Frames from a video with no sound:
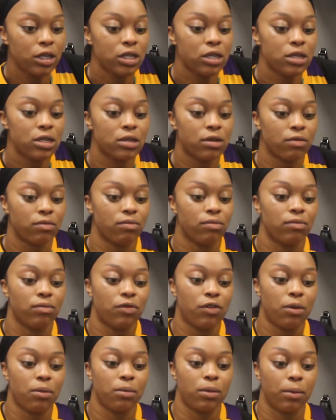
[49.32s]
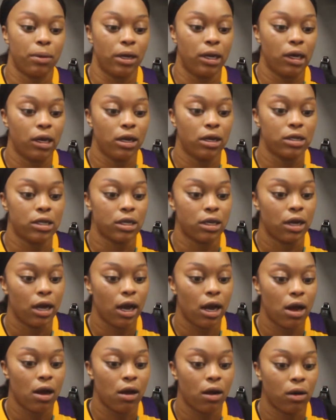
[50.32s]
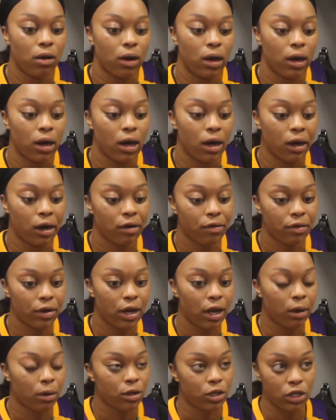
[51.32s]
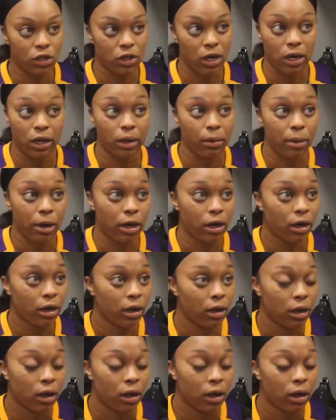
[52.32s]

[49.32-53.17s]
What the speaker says: Just from the beginning to now, every day we're just trying to get better.